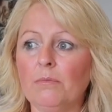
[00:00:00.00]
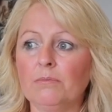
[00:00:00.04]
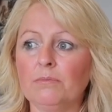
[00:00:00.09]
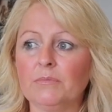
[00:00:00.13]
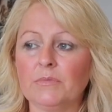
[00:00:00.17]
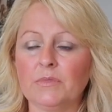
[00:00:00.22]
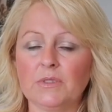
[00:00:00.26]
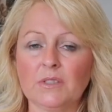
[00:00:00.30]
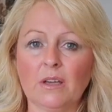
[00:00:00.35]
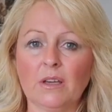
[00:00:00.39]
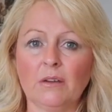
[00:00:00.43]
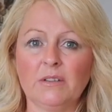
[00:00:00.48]

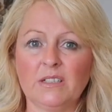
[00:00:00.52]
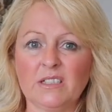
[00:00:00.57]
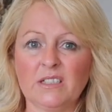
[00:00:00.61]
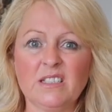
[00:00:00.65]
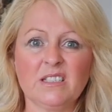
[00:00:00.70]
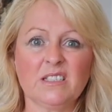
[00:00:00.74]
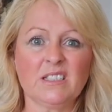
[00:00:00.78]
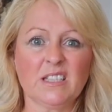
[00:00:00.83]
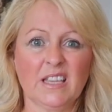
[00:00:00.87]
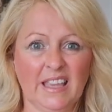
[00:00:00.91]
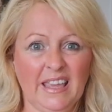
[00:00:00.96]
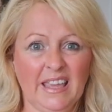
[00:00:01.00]
So it
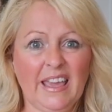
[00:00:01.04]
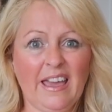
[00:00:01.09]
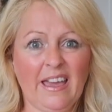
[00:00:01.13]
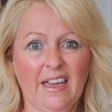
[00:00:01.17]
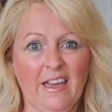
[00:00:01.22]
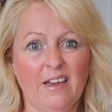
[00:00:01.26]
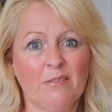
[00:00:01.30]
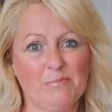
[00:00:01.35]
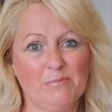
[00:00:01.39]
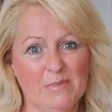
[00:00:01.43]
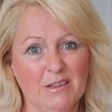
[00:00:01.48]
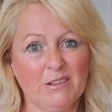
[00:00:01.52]
did take it
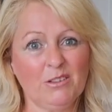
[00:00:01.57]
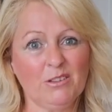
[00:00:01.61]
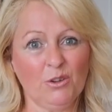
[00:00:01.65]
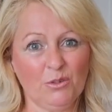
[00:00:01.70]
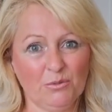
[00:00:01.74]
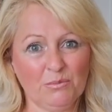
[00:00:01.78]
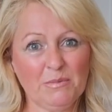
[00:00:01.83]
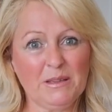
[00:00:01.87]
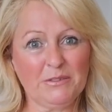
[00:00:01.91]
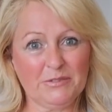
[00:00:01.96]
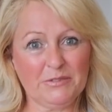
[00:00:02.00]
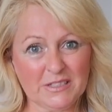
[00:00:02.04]
out of me. It
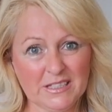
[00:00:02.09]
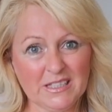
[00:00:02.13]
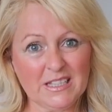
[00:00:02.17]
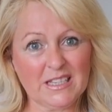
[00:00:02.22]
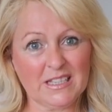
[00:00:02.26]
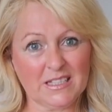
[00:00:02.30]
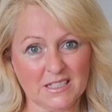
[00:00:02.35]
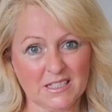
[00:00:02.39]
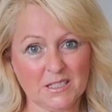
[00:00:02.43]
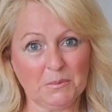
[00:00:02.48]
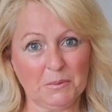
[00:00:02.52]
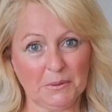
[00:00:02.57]
knocked me for
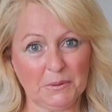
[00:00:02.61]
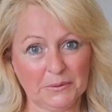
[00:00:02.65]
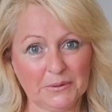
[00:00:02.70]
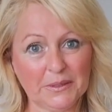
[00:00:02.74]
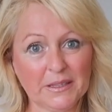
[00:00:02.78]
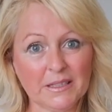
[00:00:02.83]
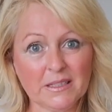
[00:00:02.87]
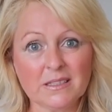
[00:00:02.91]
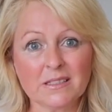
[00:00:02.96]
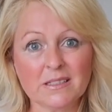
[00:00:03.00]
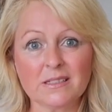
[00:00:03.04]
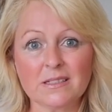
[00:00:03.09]
6, to be
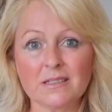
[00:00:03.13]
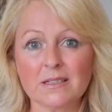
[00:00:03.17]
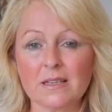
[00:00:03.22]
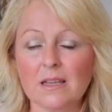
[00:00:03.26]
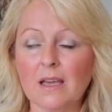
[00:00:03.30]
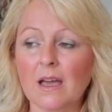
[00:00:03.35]
honest.